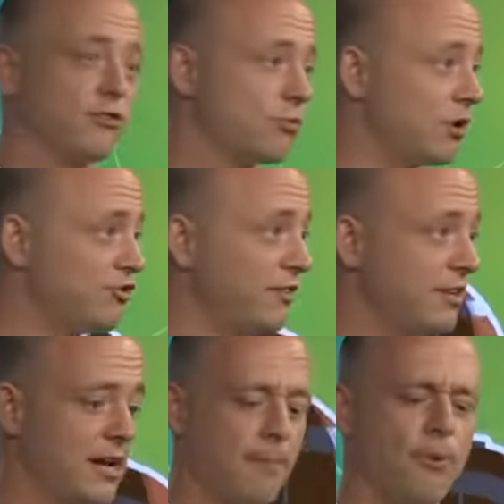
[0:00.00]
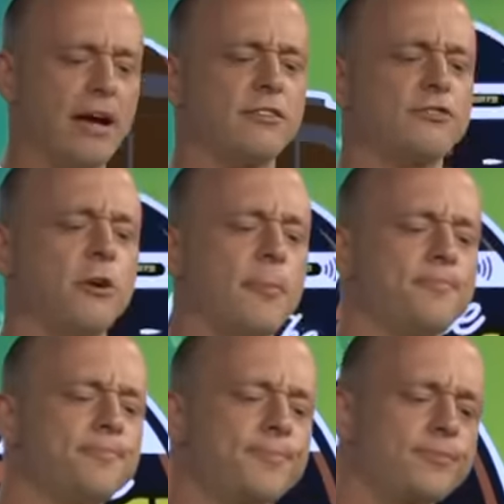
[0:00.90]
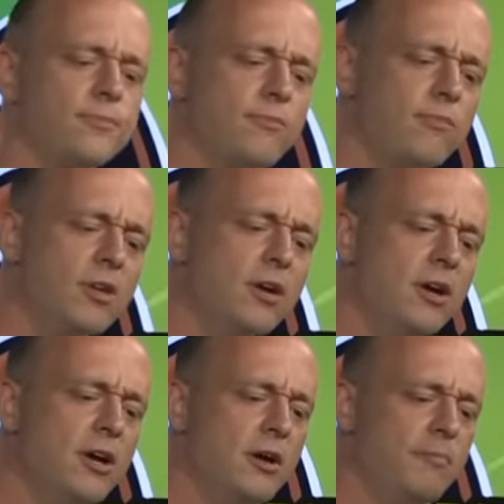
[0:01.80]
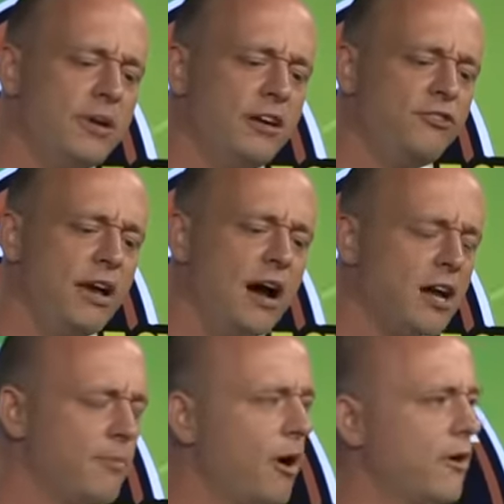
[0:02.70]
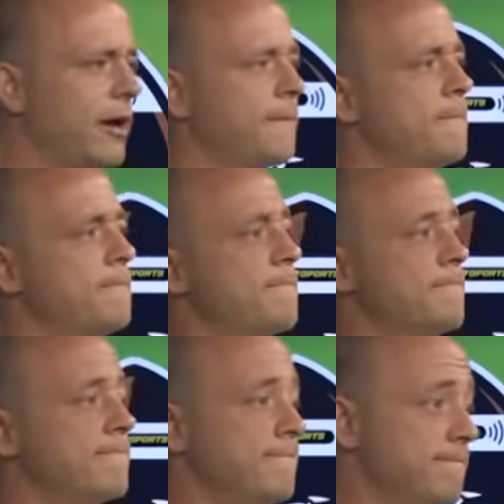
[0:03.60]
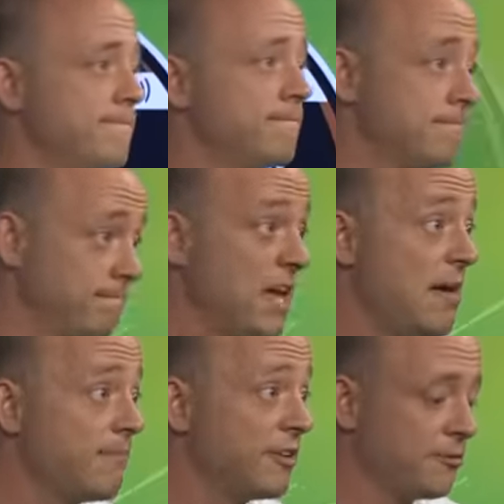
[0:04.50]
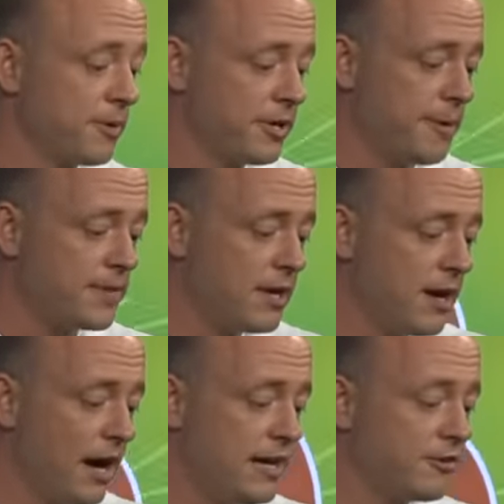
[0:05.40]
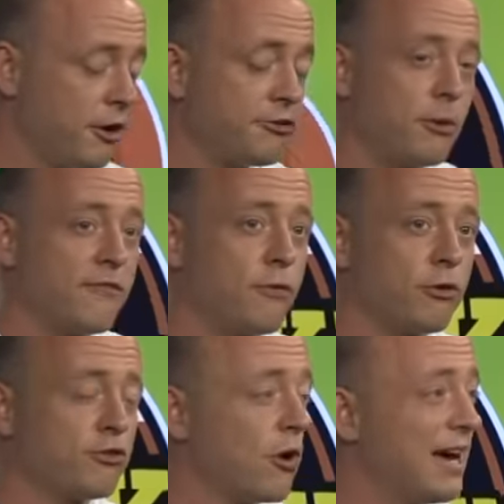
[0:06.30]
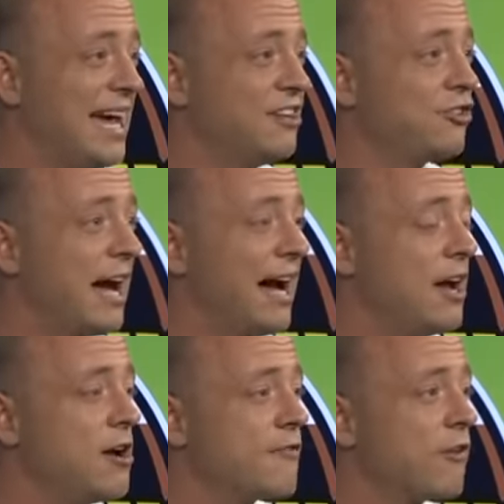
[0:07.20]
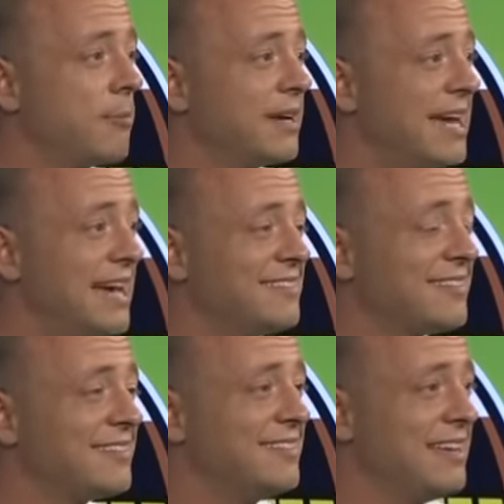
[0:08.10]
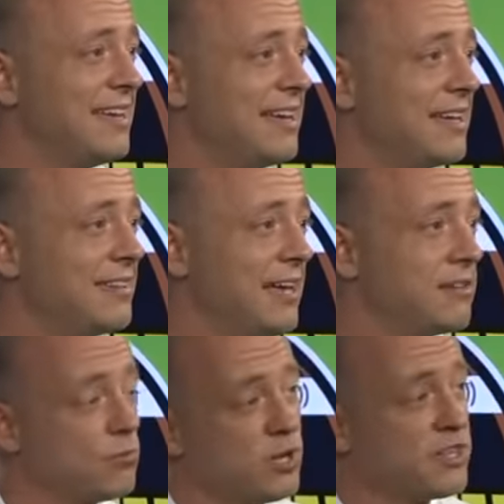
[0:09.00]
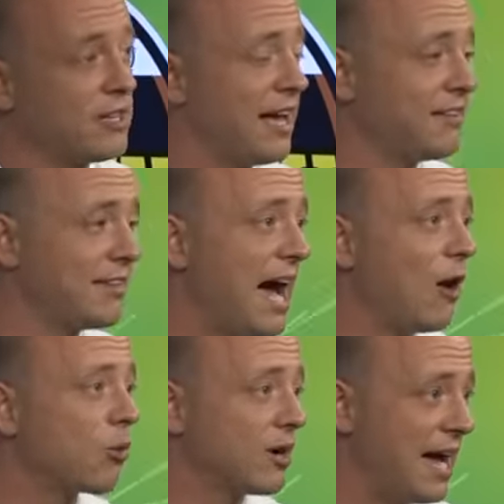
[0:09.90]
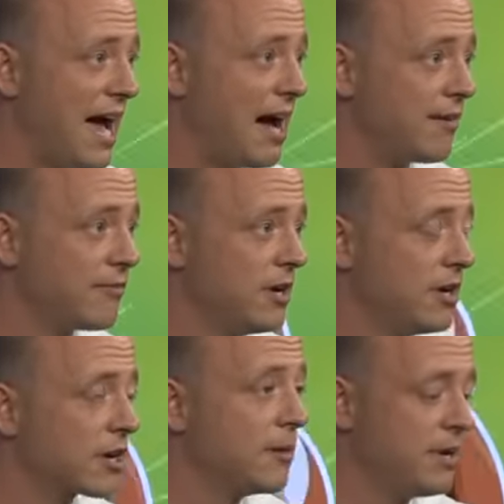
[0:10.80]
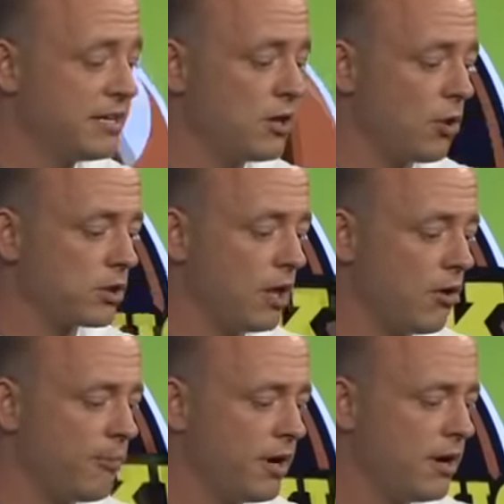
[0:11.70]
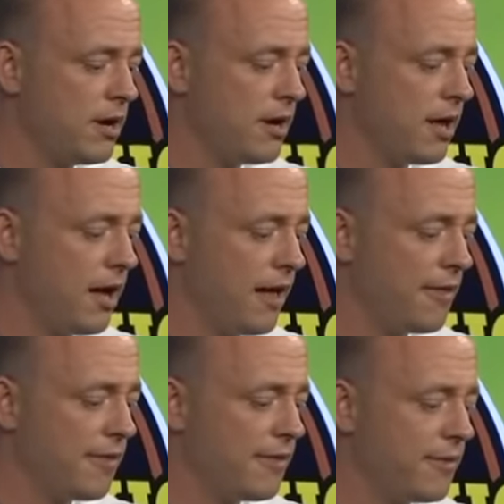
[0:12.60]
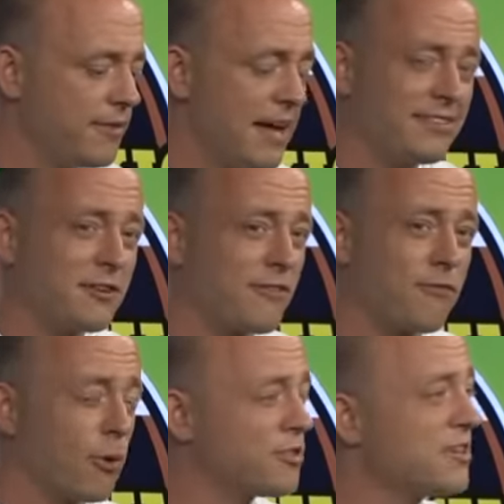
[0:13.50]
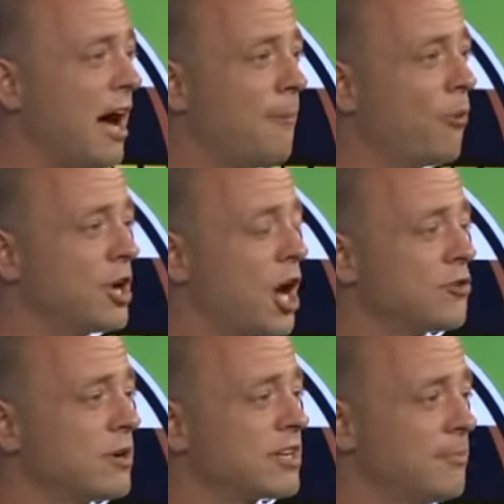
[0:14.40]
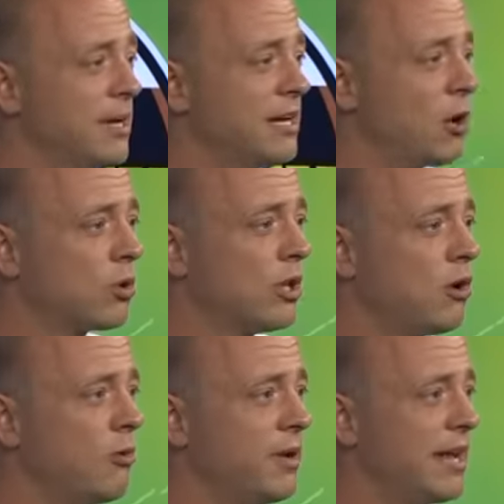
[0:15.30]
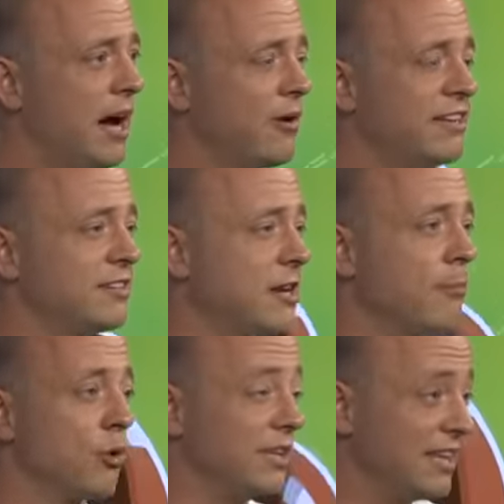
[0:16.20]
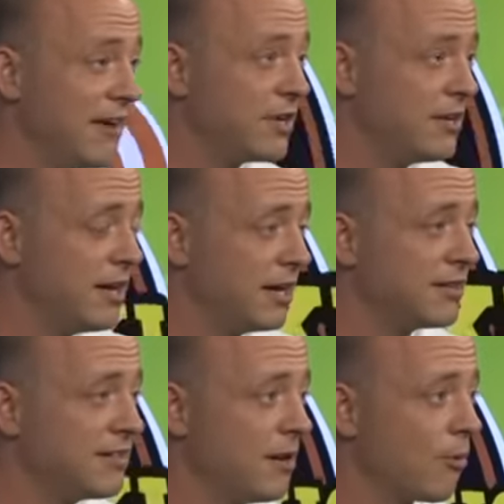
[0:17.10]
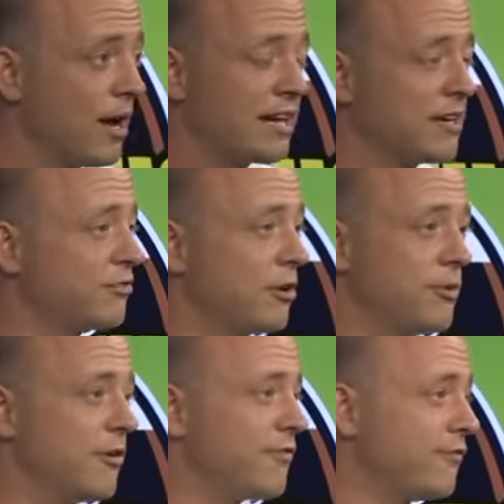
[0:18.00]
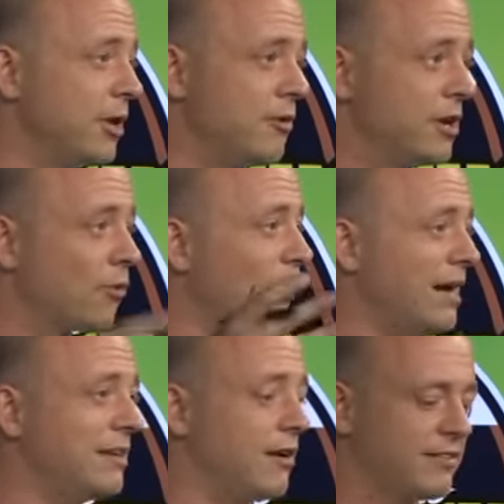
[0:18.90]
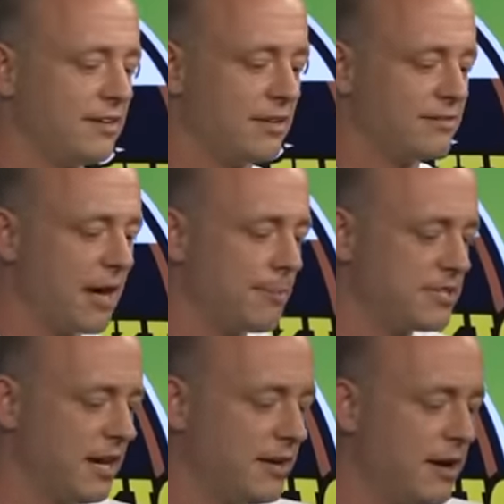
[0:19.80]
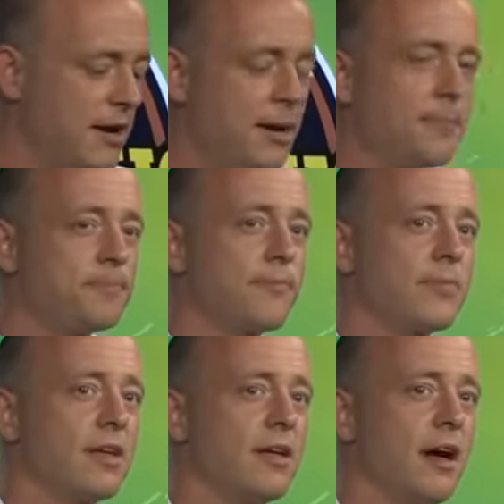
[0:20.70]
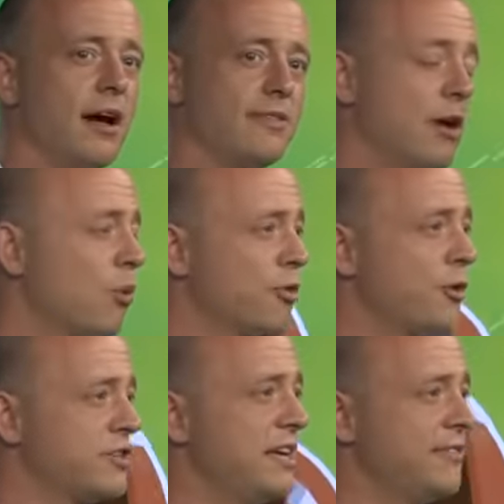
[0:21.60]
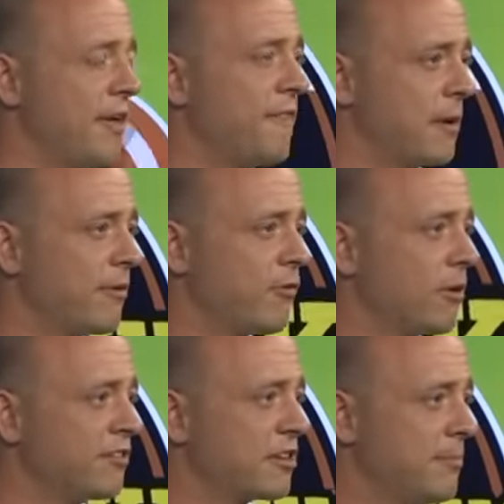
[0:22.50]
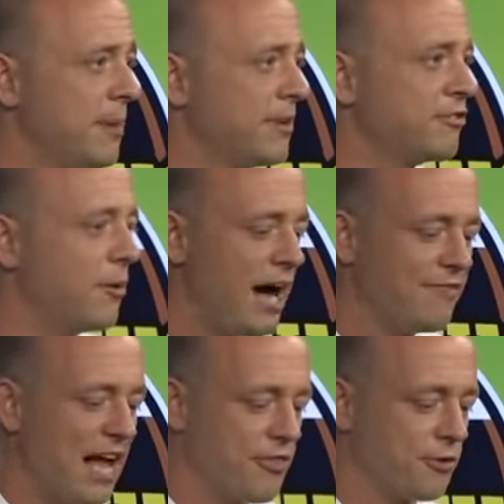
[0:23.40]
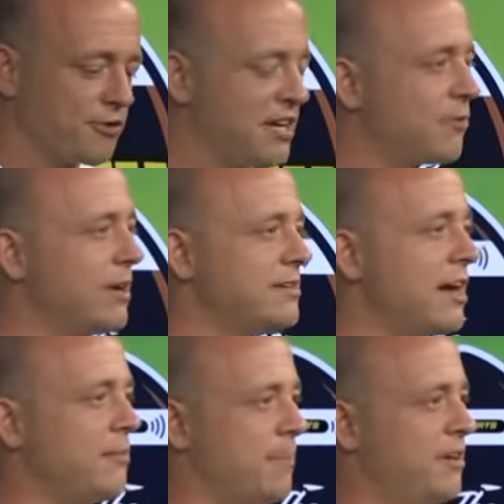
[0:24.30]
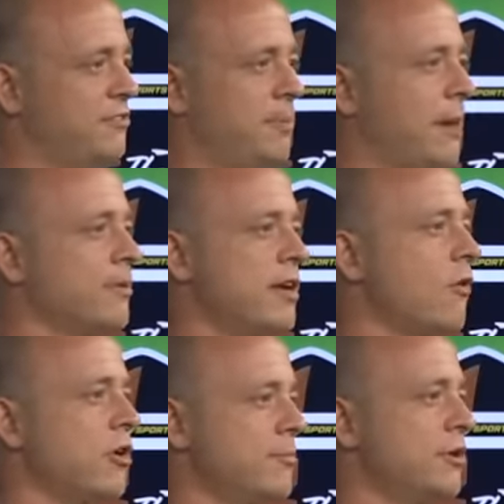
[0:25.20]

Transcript: This is what Jesse and I practiced on. P J Adebare. Yeah, sounds pretty good. Uh, he is also a four-star edge guy from Kansas City that within the last hour and a half committed to Oklahoma. Uh, that's their fourth top one hundred commit. Oklahoma now is a number eleven in the team rankings, so they're floating right there outside the top ten. Uh, they were thirteenth, I think, before his commitment. So I've got thirteen written down on my piece of paper. They've already